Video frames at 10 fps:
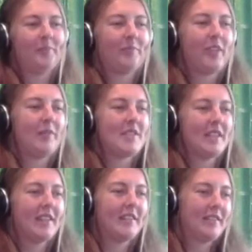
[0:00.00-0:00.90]
Obviously,
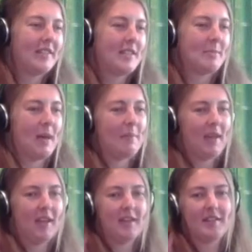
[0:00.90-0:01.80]
this is my
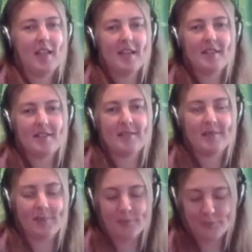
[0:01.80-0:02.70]
pink DS.
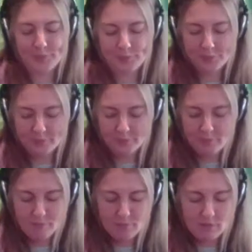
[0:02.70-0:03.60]

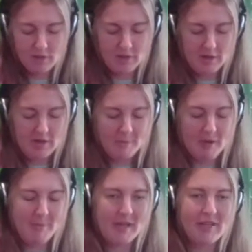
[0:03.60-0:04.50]
My
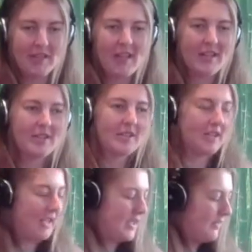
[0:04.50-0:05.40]
pink DS
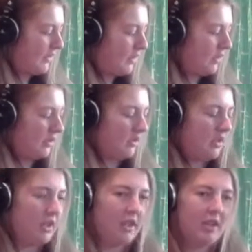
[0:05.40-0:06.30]
is for
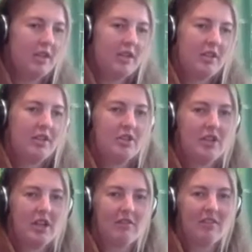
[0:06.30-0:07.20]

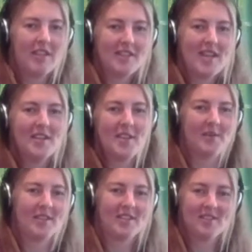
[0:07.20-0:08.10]
general
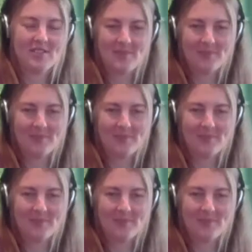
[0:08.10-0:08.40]
Nintendo-ness.